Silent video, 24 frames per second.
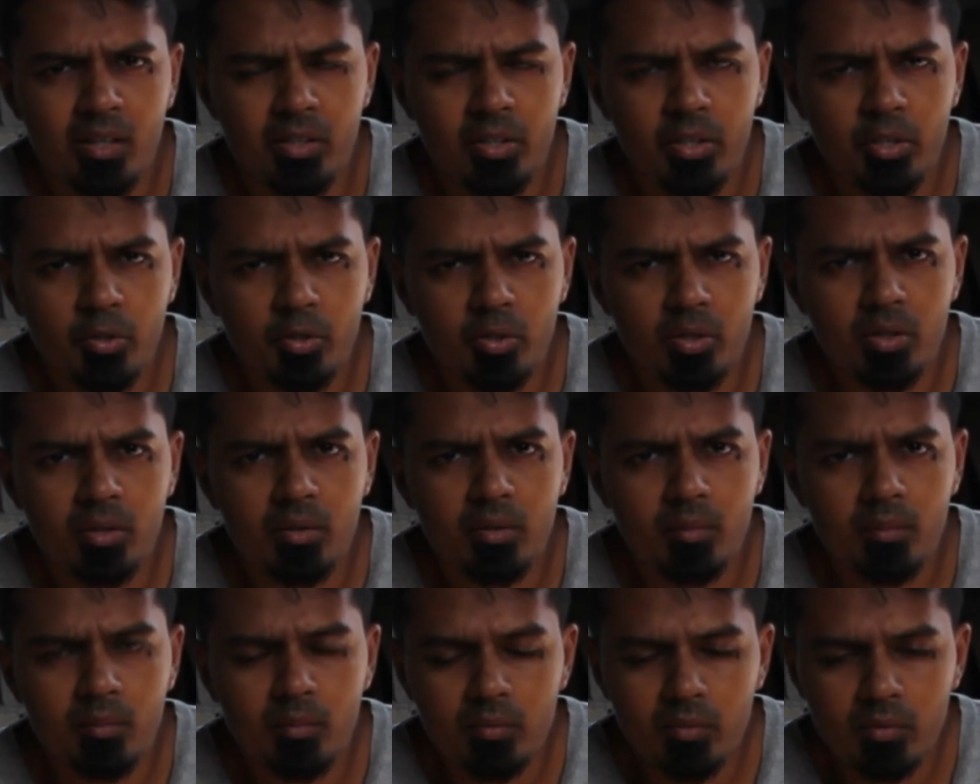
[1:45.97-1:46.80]
You're
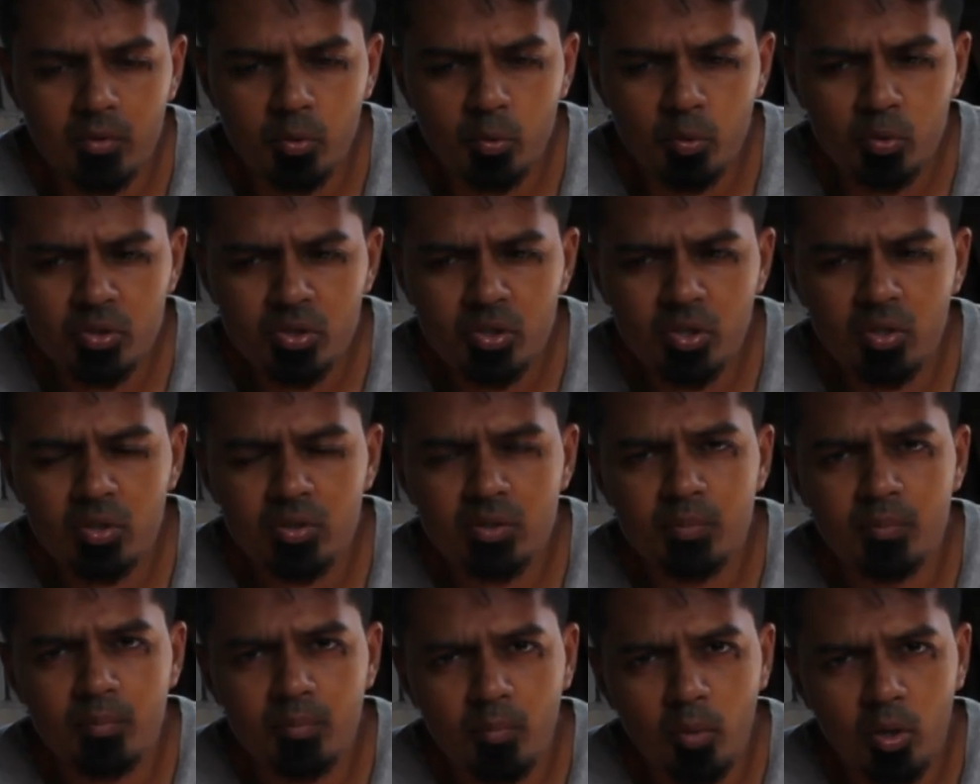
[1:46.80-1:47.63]
going to use
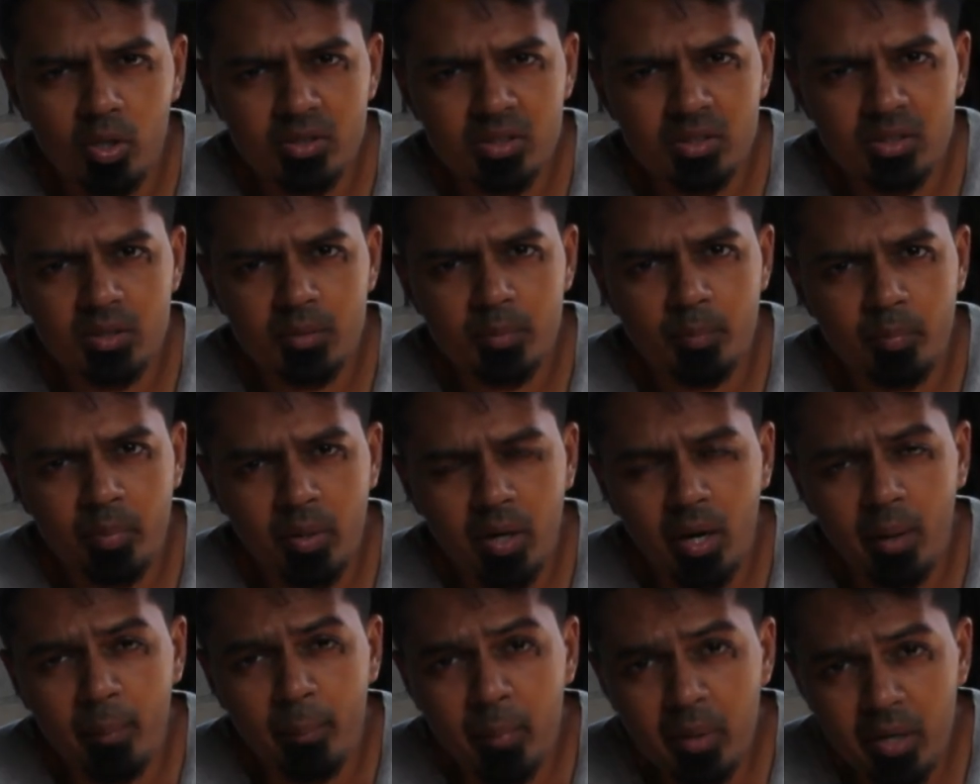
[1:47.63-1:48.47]
those muscles
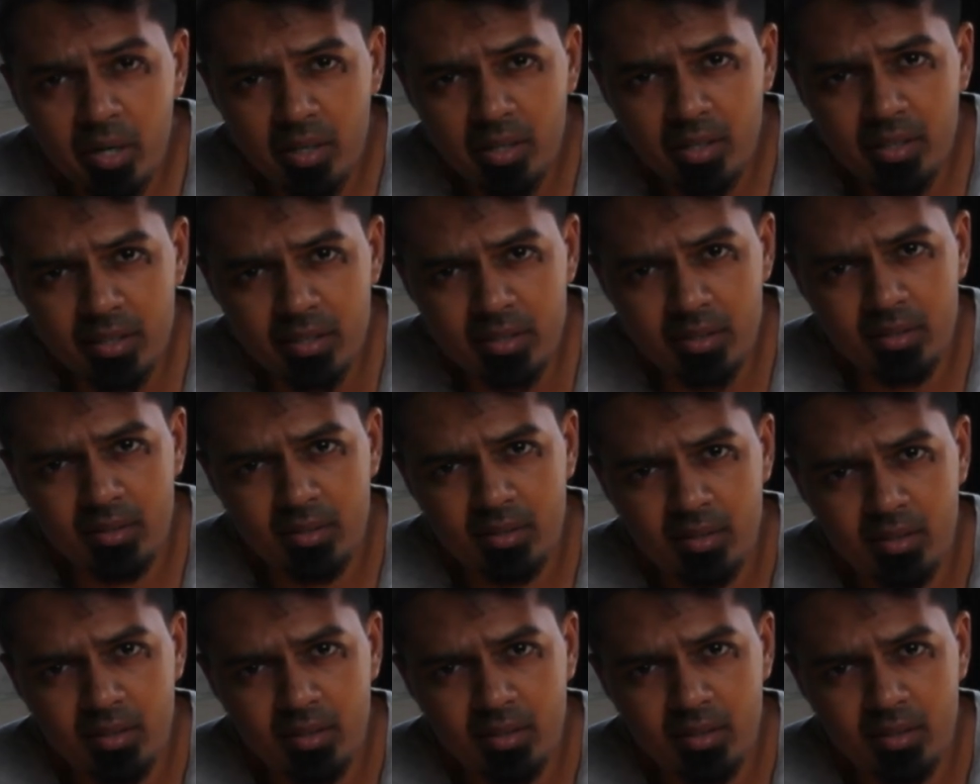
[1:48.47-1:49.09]
primarily.